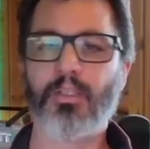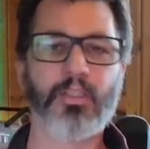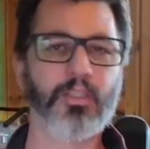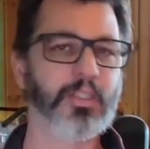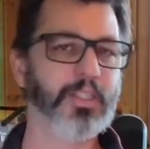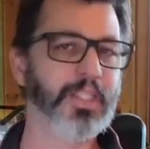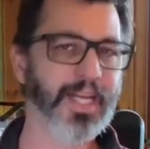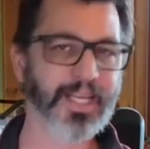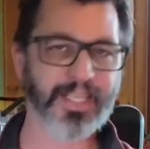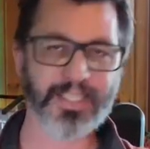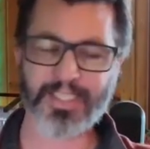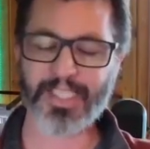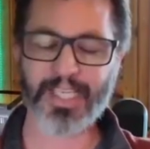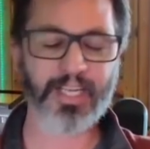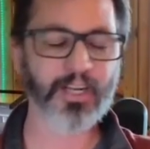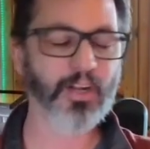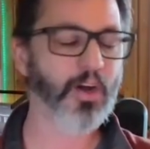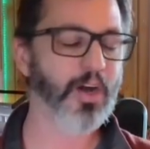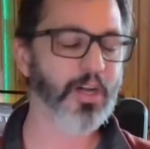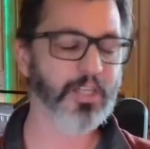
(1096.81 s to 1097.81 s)
legacy
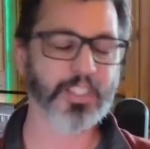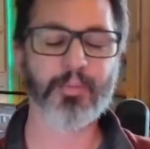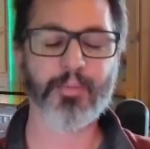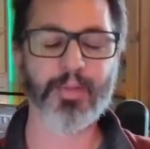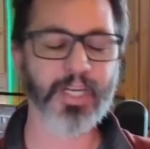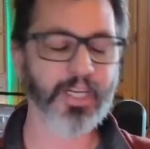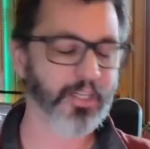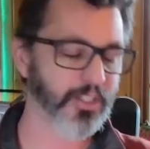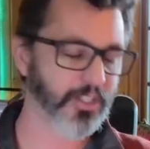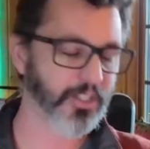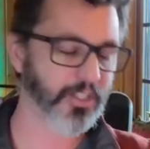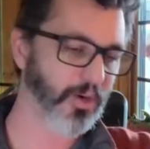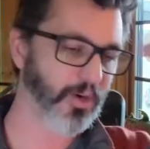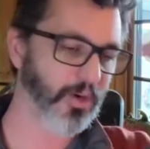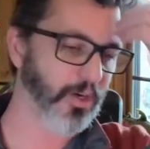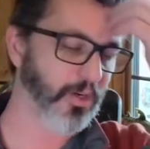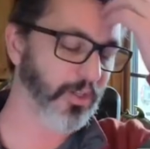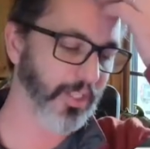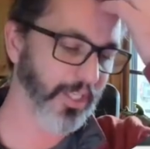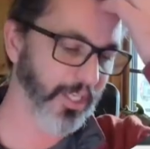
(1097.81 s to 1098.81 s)
and awesome and
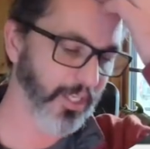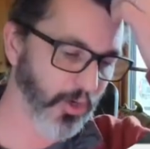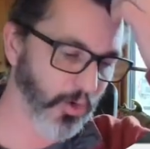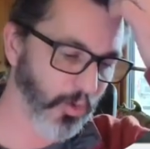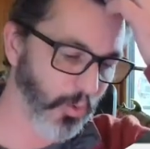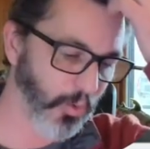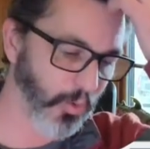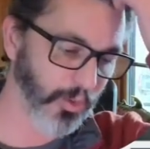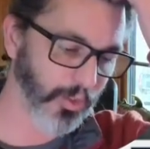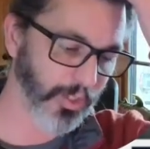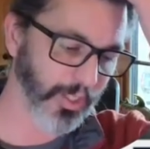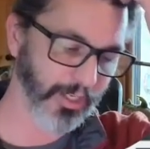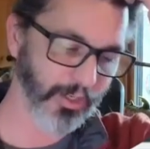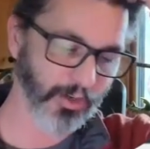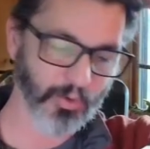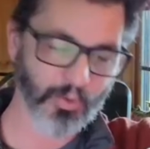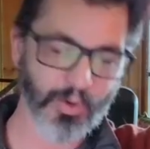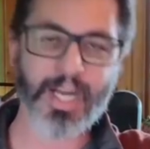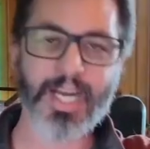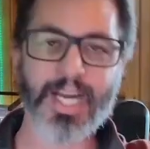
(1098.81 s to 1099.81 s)
historical and cool and
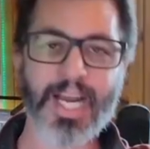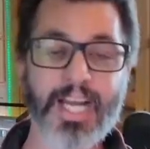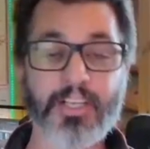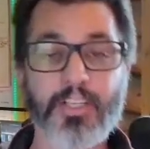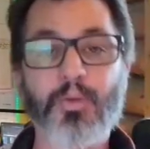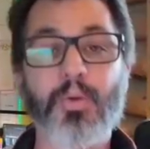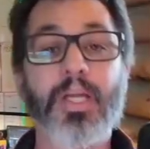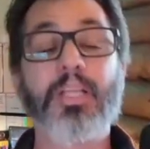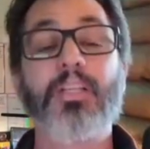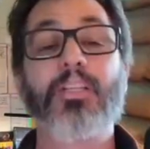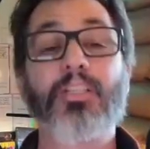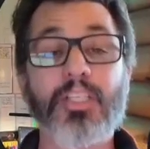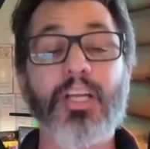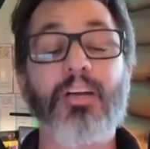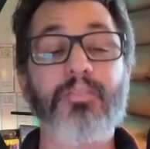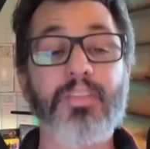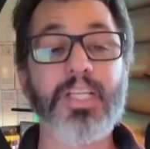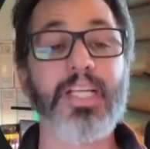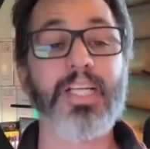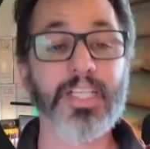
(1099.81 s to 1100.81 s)
great at doing the stuff
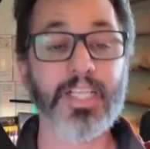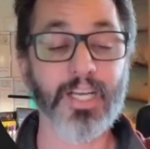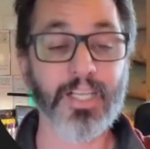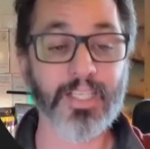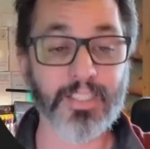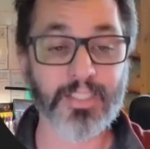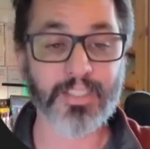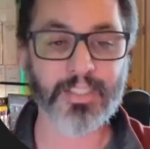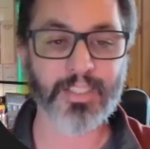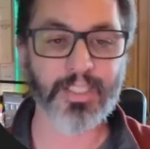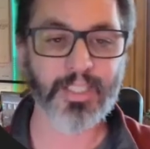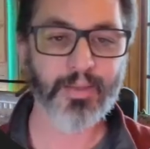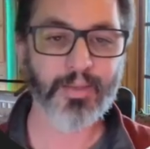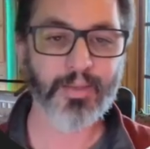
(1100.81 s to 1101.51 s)
that it does,